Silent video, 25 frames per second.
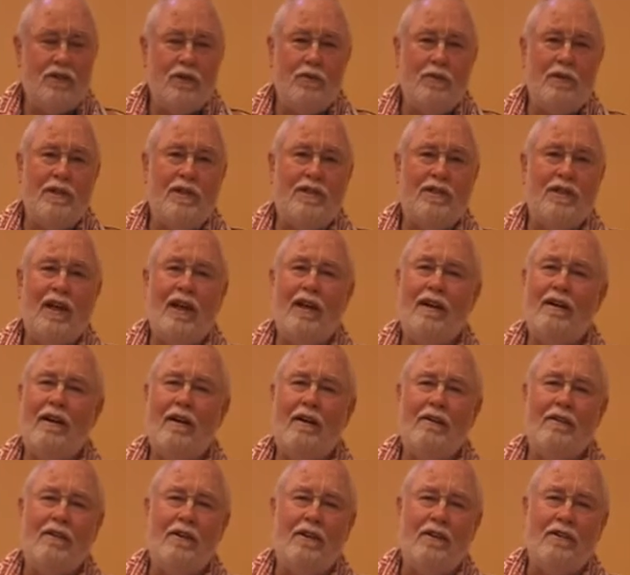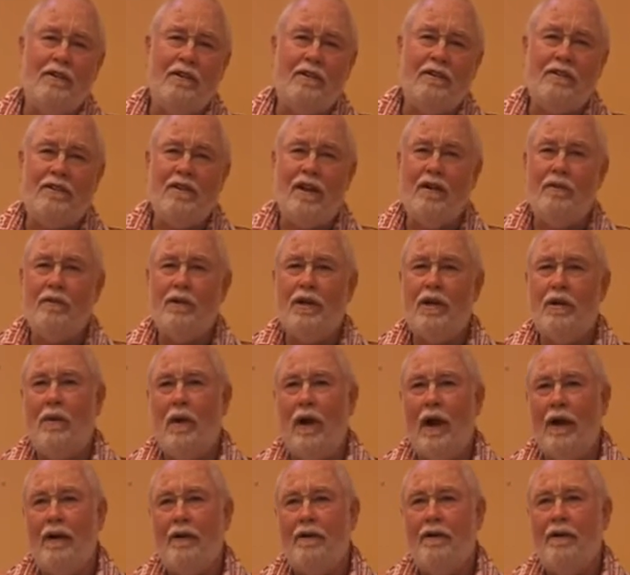So we say, no, it's not
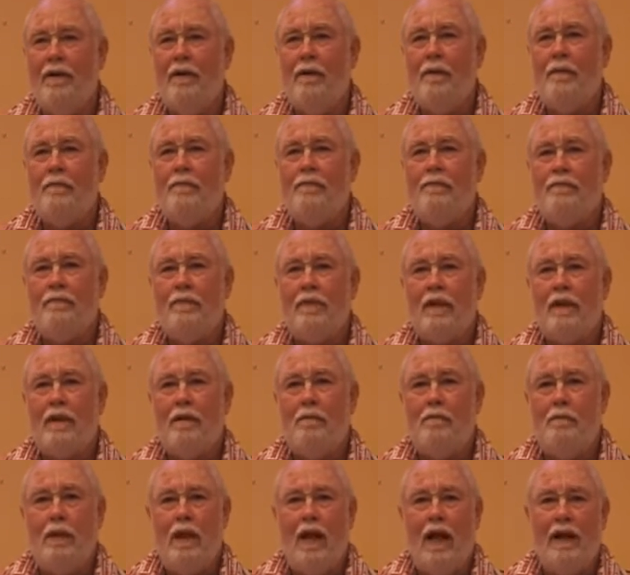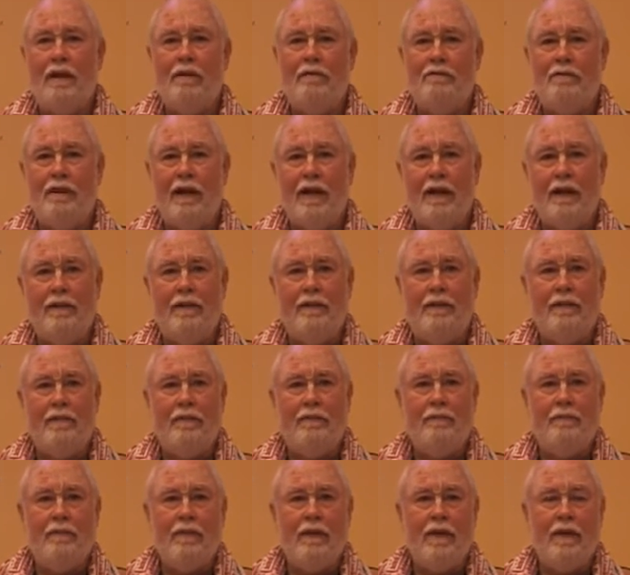required. Blind faith,
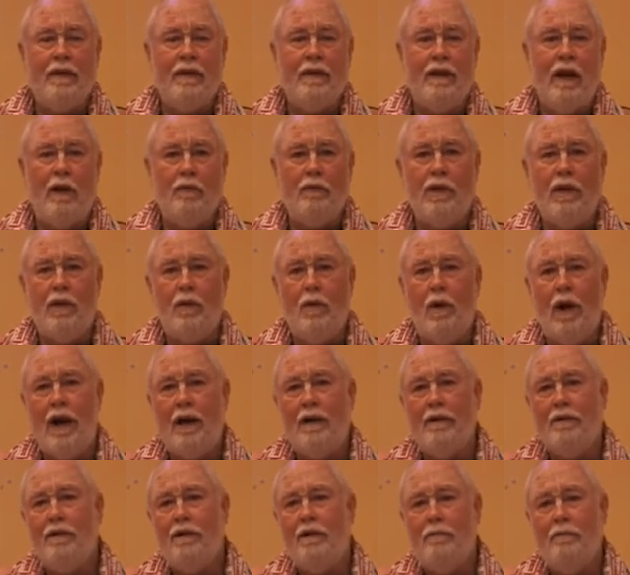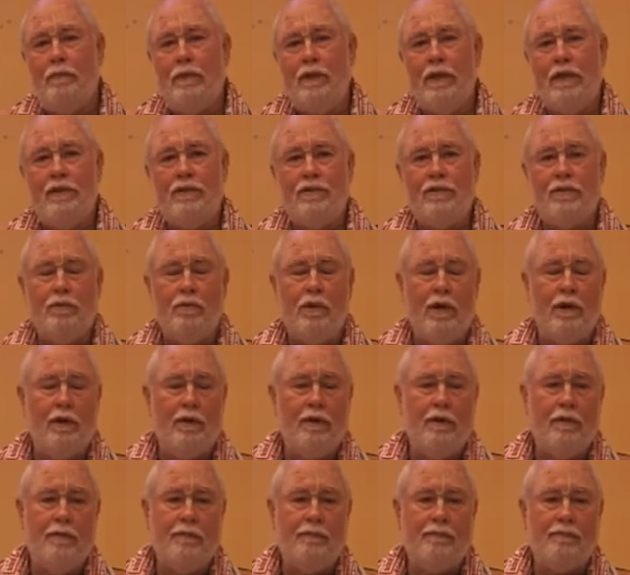not required complete
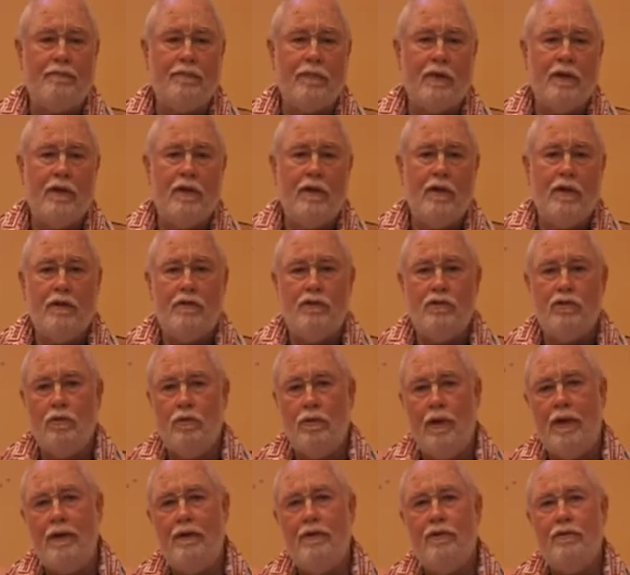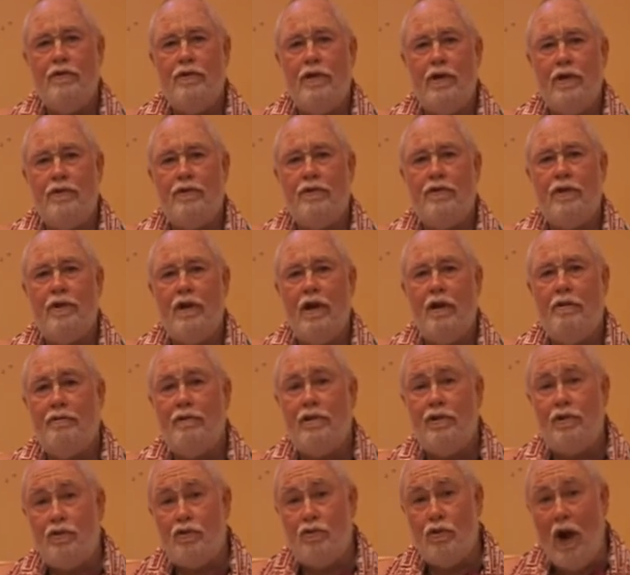surrender. Surrender just
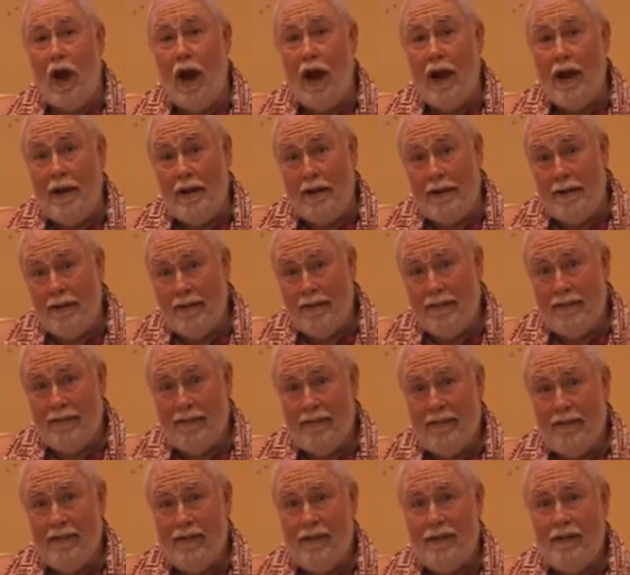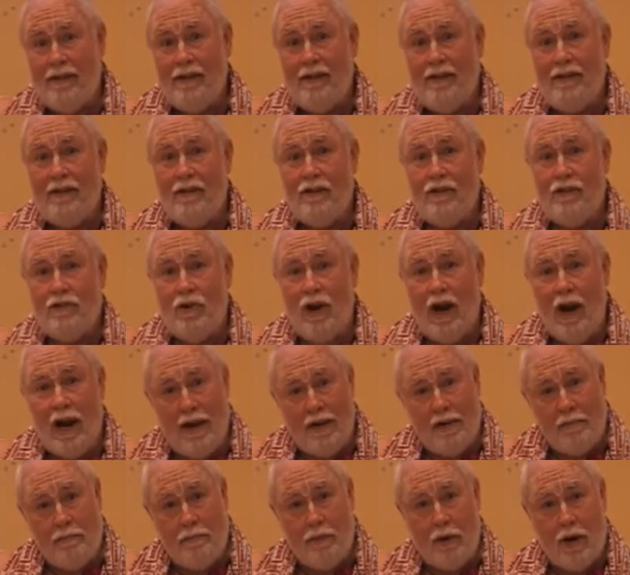enough to try it.
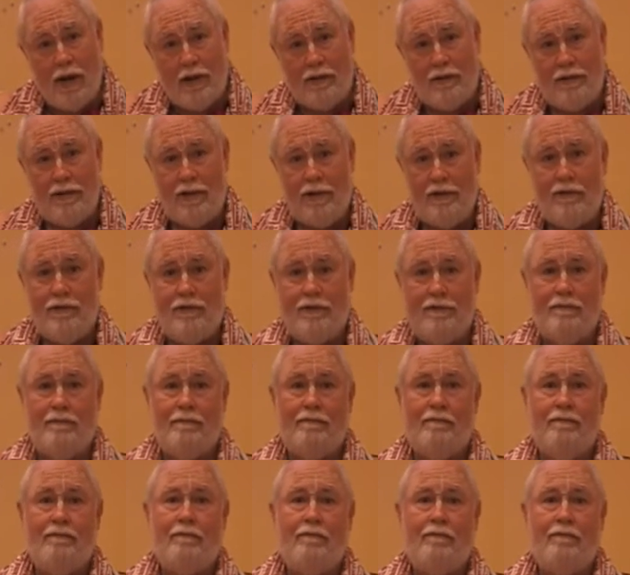Try the process.